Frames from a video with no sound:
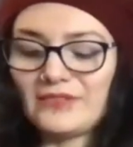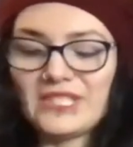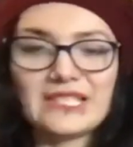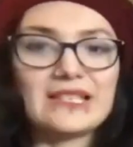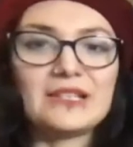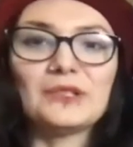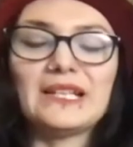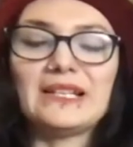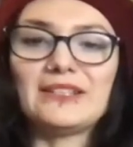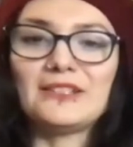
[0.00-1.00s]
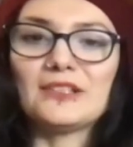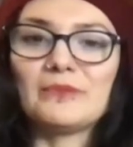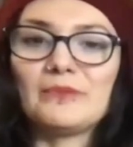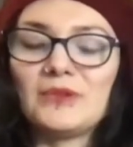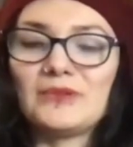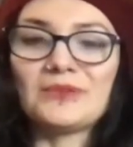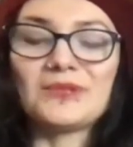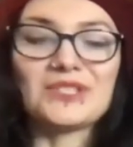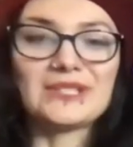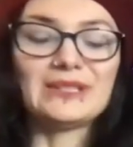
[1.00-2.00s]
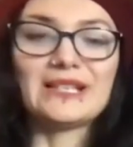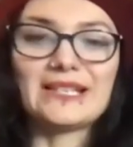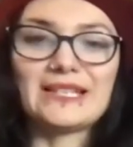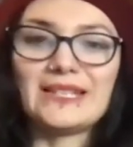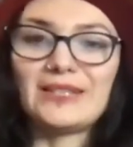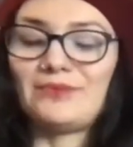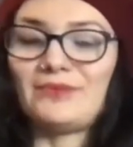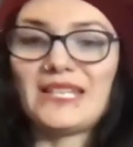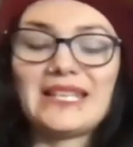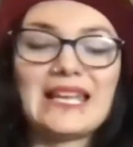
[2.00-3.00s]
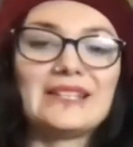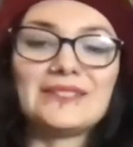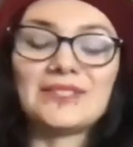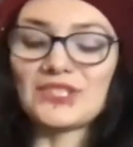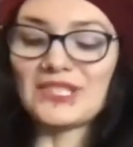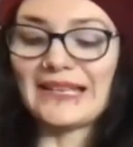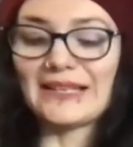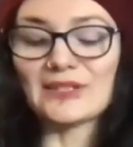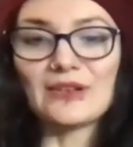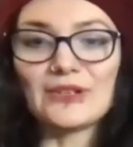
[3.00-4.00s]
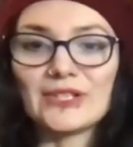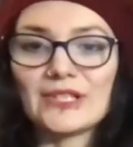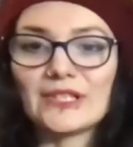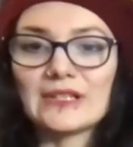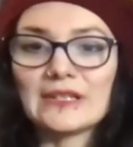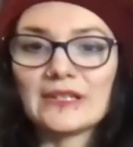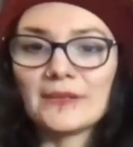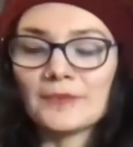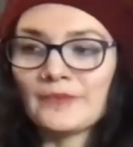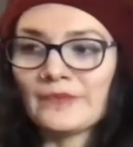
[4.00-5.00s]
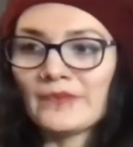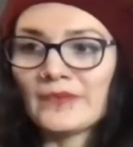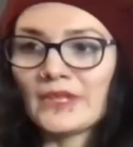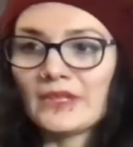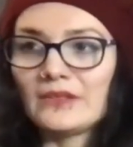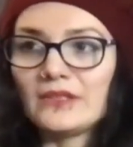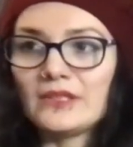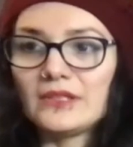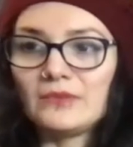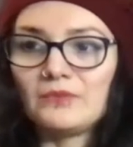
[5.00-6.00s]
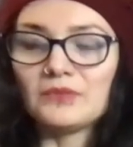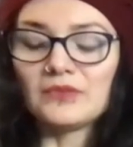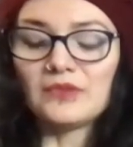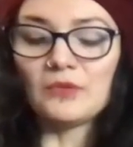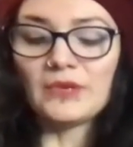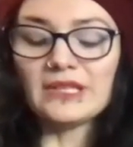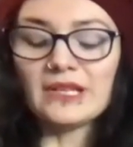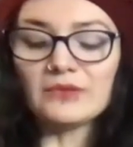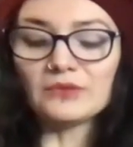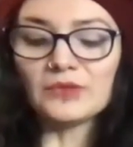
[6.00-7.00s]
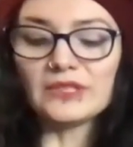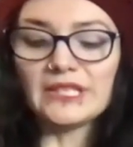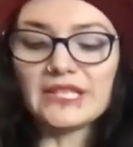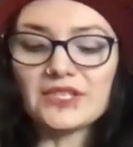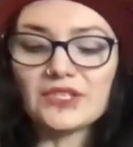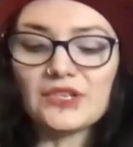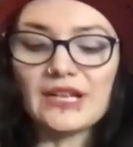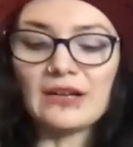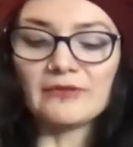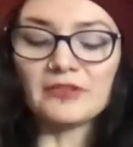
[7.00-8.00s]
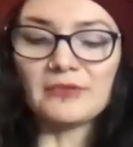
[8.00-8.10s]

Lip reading: disintegrate in their bones, which is a lie. They can, it just takes longer. The one that really stood out for